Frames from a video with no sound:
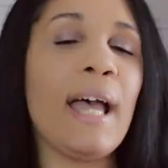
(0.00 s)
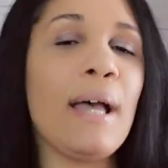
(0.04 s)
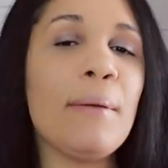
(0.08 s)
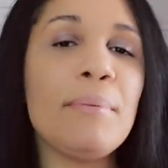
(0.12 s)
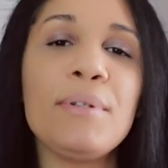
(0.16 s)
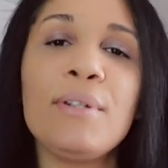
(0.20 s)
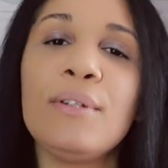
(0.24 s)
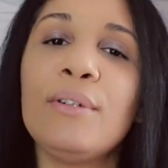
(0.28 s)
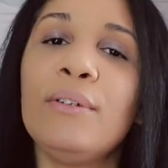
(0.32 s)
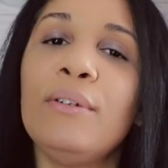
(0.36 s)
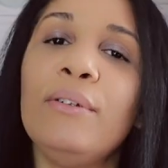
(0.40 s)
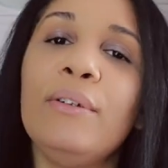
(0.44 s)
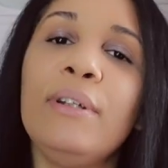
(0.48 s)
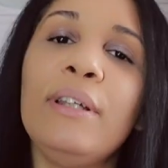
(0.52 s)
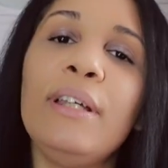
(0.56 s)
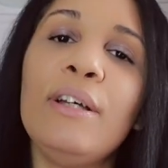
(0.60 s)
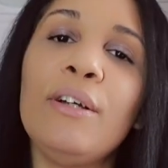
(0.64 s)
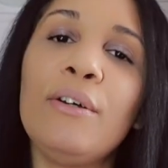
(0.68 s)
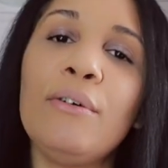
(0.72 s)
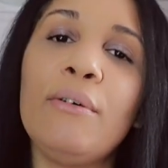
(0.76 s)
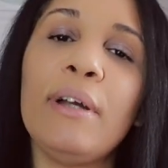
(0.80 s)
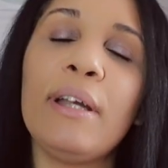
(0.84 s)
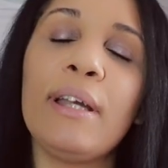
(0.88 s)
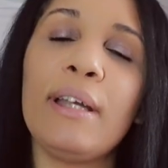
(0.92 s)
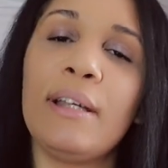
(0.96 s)
absolutely
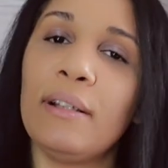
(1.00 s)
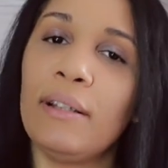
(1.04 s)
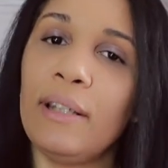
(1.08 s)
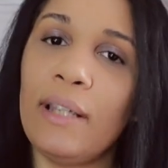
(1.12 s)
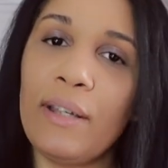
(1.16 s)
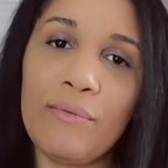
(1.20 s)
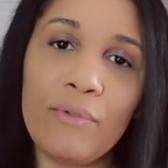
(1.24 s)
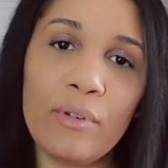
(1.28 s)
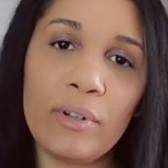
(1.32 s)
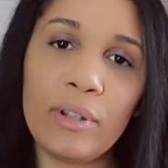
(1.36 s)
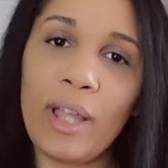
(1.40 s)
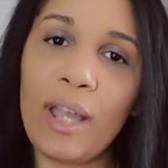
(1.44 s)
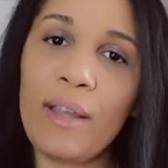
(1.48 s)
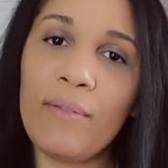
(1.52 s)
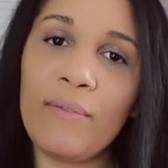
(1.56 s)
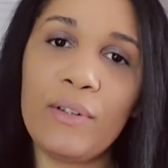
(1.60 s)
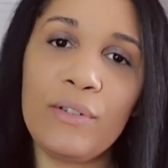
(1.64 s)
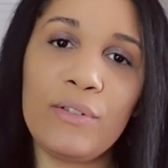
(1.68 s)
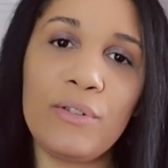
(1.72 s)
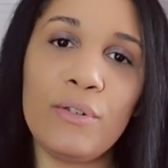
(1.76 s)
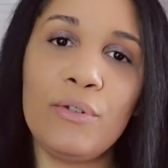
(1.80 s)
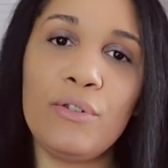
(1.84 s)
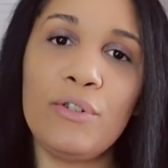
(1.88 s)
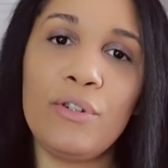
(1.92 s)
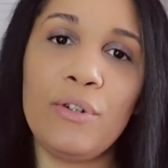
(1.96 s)
agree. Live your life
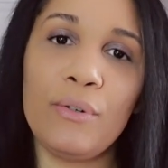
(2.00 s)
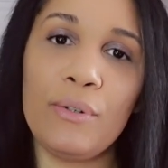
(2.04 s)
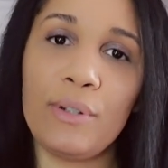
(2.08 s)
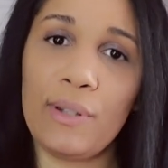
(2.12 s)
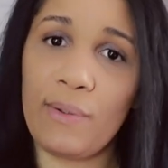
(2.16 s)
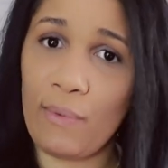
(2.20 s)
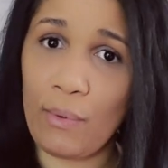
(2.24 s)
as you choose.